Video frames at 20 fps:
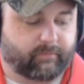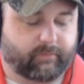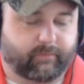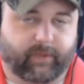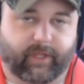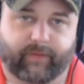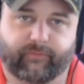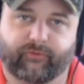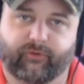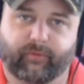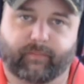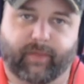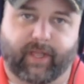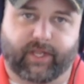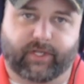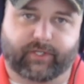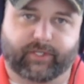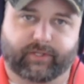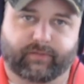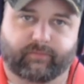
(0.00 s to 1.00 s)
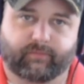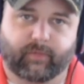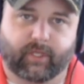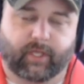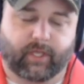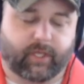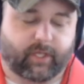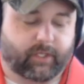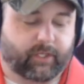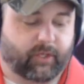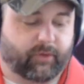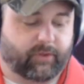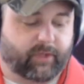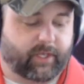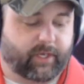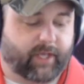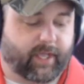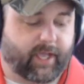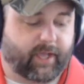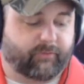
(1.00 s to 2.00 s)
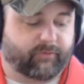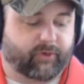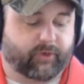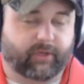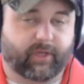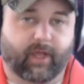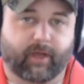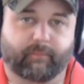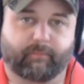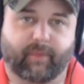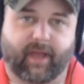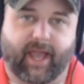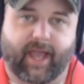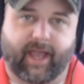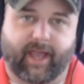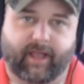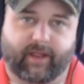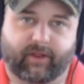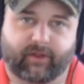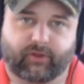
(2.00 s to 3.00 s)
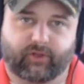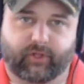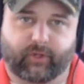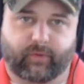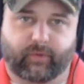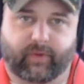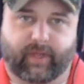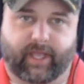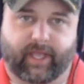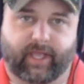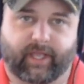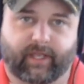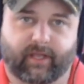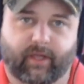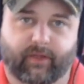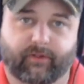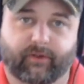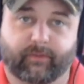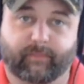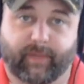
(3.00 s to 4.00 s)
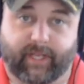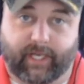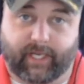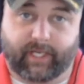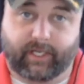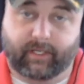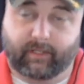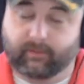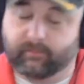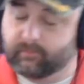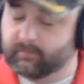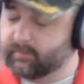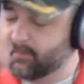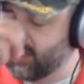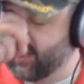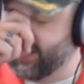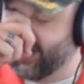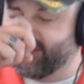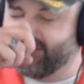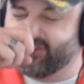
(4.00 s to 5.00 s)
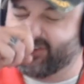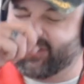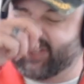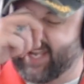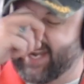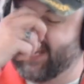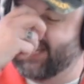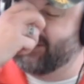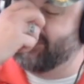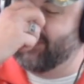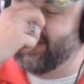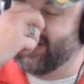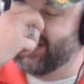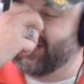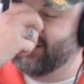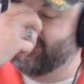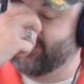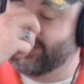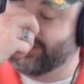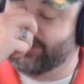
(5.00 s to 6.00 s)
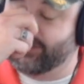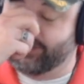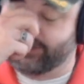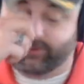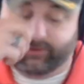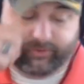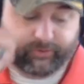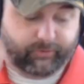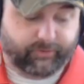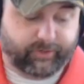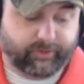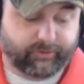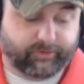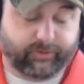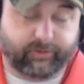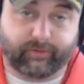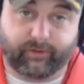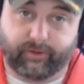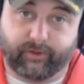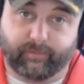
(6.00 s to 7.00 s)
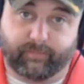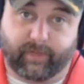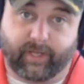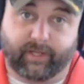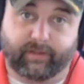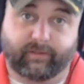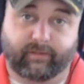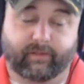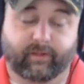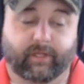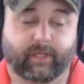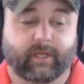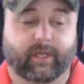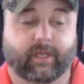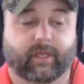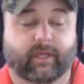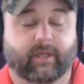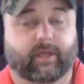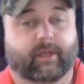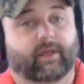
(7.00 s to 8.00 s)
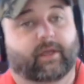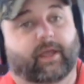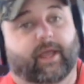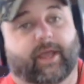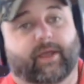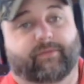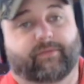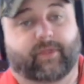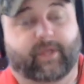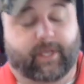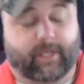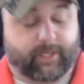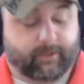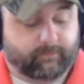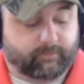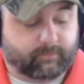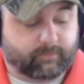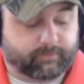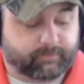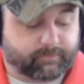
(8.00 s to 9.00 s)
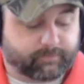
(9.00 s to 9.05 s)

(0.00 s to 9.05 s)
information. You then have to come back to another meeting, another stated meeting, so there's a third month. And then